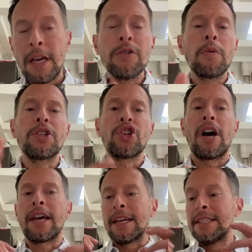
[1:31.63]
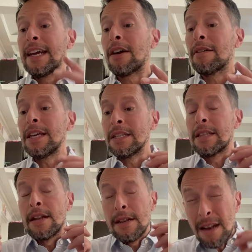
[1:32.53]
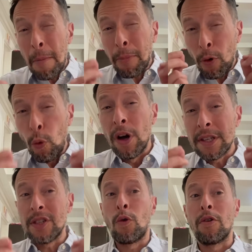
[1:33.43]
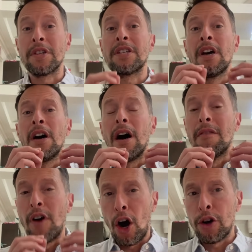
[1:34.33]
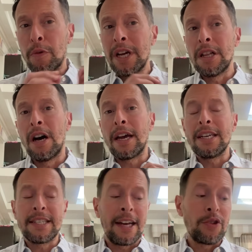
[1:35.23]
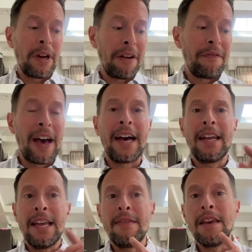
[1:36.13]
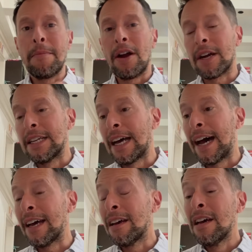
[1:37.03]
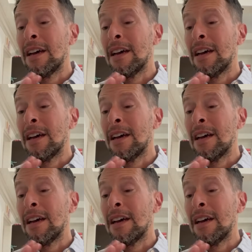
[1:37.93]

Here's what's shocking. Dairy is the number one source of artery-clogging saturated fat in the American diet.